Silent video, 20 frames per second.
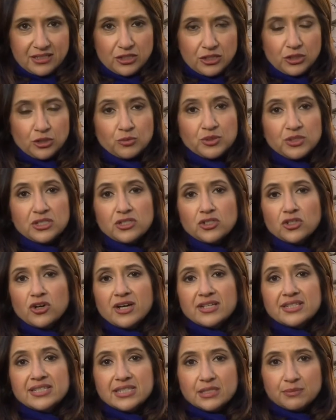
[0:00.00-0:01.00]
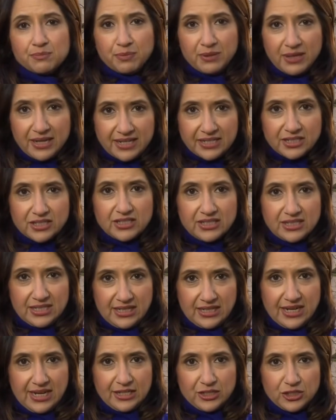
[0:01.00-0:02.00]
to do was to try and split
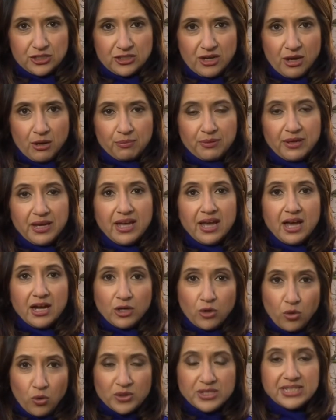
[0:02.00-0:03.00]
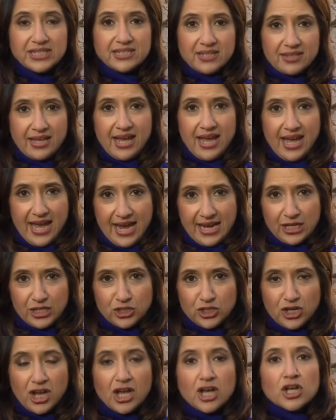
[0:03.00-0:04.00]
teenagers up according to their
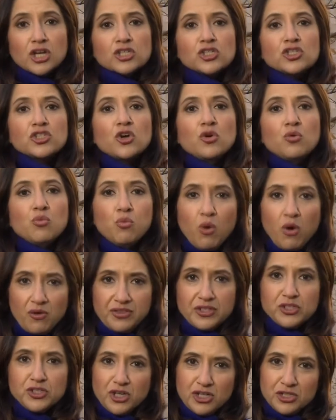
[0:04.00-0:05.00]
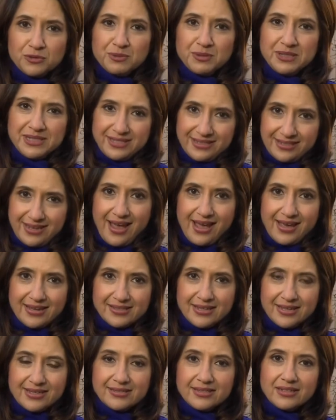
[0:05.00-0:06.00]
age. So what the judgment
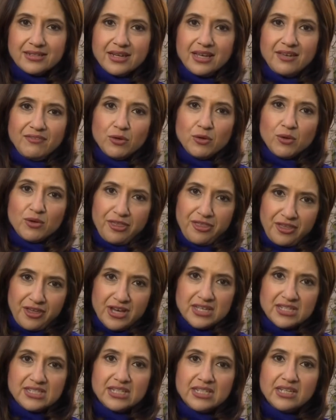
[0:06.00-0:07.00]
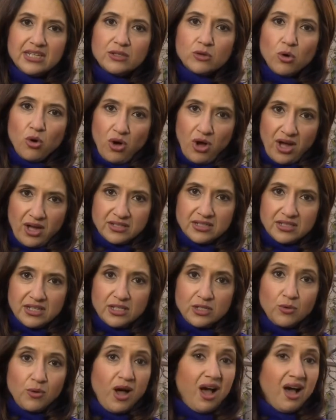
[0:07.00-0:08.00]
says is that if you're 13 or under,
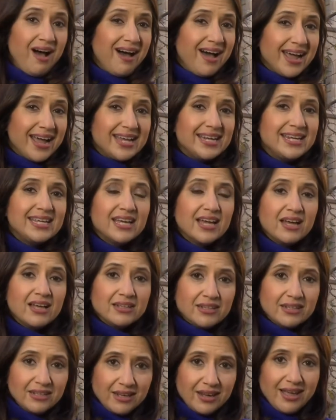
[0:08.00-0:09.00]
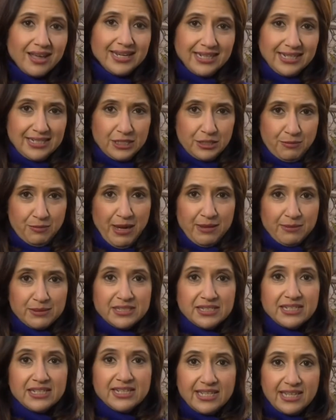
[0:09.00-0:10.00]
you are highly unlikely to be able
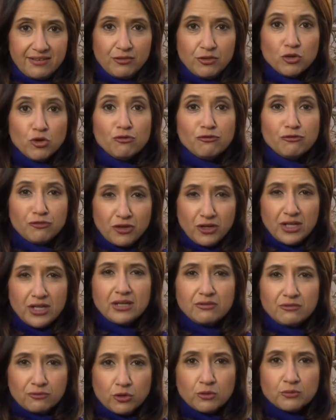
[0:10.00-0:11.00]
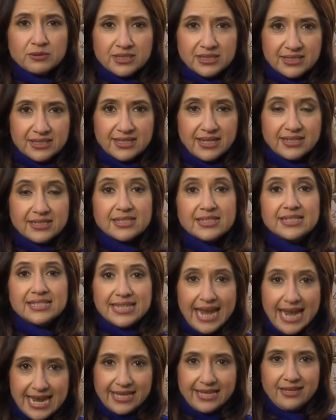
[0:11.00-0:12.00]
to give your fully informed consent to
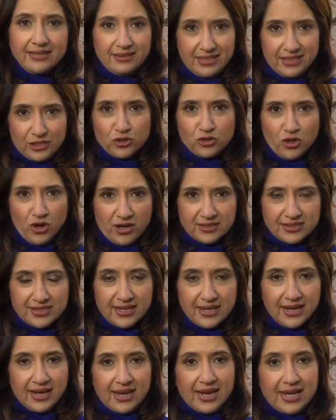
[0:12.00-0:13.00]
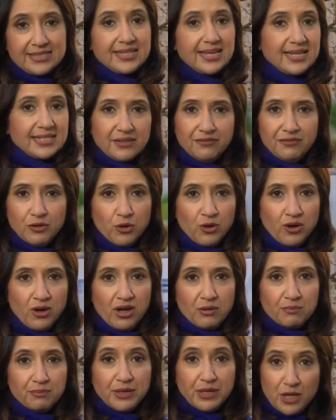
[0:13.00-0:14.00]
taking these drugs. It says if you
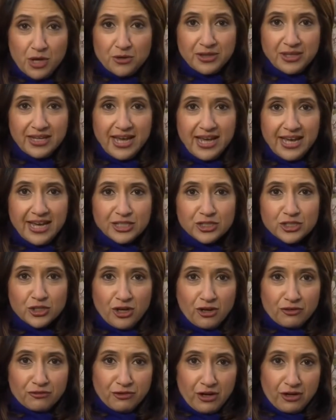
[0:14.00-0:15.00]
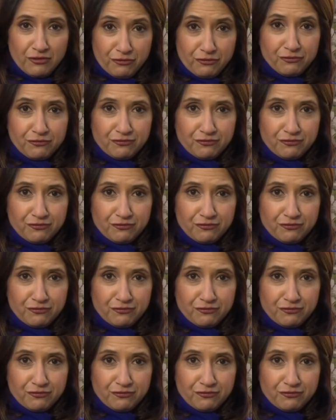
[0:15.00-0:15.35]
are below the age of